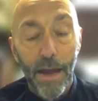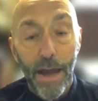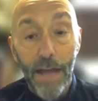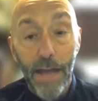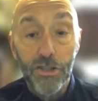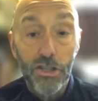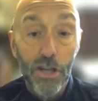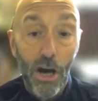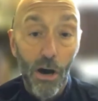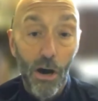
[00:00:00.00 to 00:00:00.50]

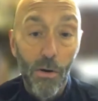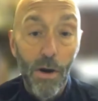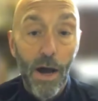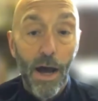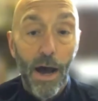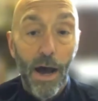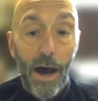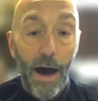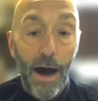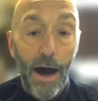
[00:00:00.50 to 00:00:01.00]
And
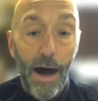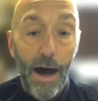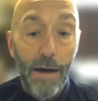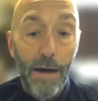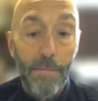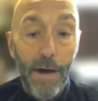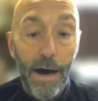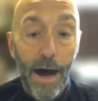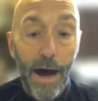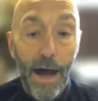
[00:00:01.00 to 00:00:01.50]
so
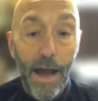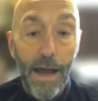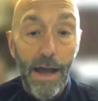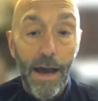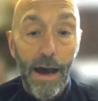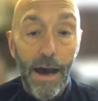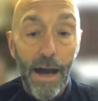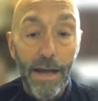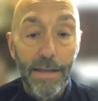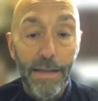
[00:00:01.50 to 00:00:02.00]

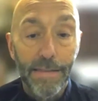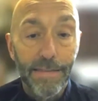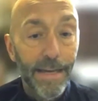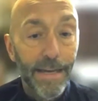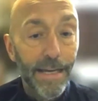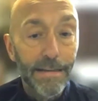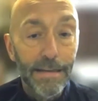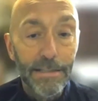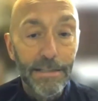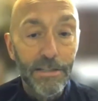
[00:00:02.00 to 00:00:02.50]
I
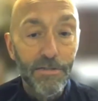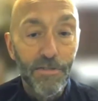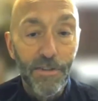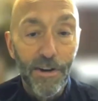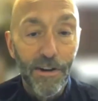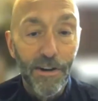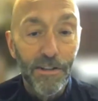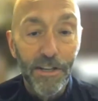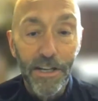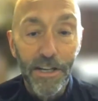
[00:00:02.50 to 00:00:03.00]
think it's
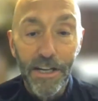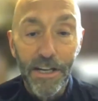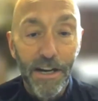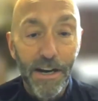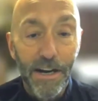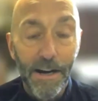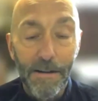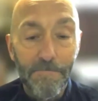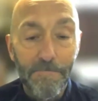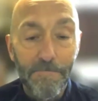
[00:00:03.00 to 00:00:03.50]
fairly
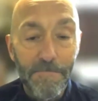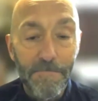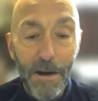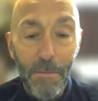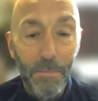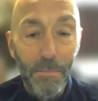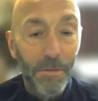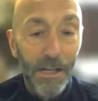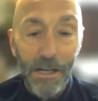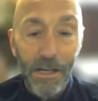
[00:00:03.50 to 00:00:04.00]

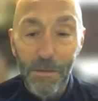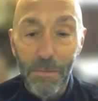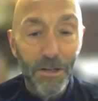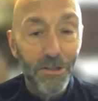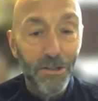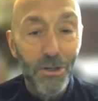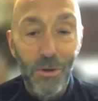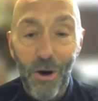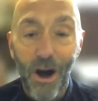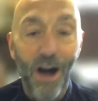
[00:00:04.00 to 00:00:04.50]

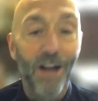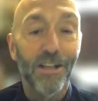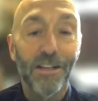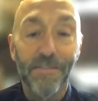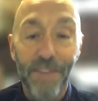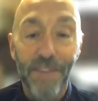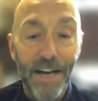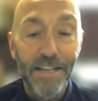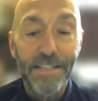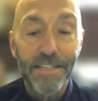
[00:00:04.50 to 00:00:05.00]
applicable to all
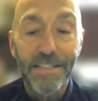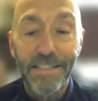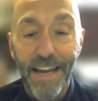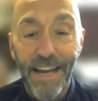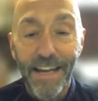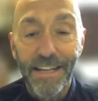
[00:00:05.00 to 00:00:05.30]
of us.